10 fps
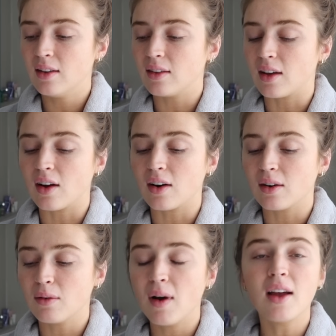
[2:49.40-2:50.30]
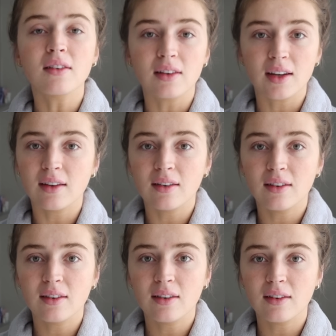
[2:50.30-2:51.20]
They are wildly,
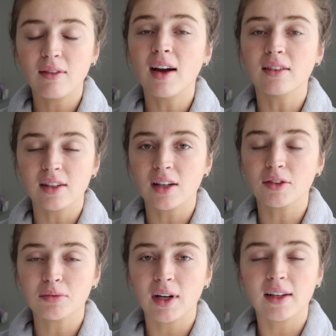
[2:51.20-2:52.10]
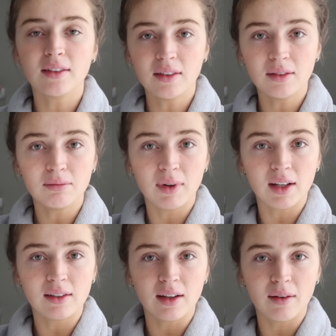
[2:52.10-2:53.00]
wildly overpriced,
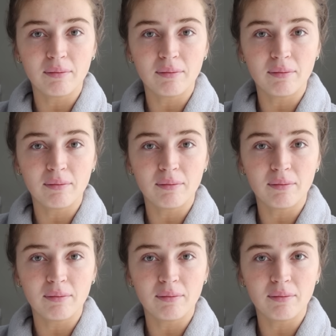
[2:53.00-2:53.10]
but